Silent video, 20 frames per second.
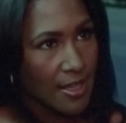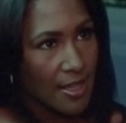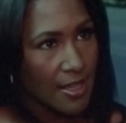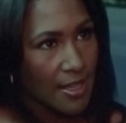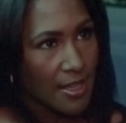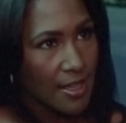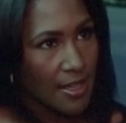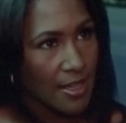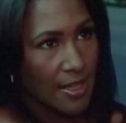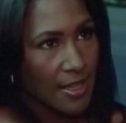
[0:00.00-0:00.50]

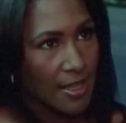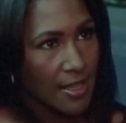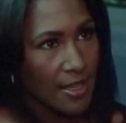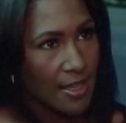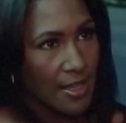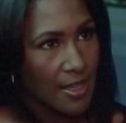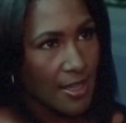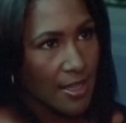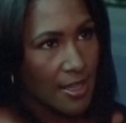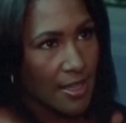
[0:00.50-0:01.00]

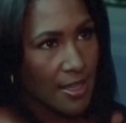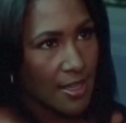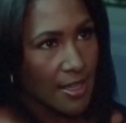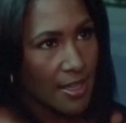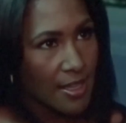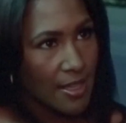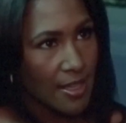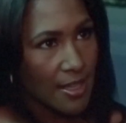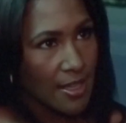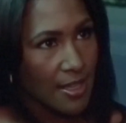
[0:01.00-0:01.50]

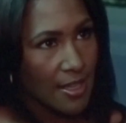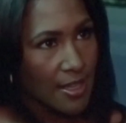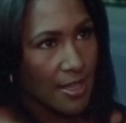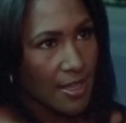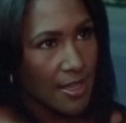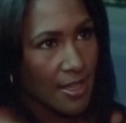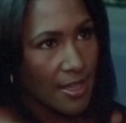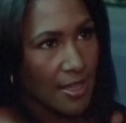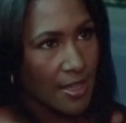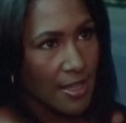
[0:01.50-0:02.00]

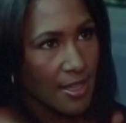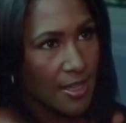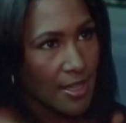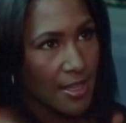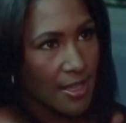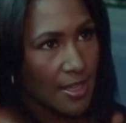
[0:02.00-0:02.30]
(no one is talking)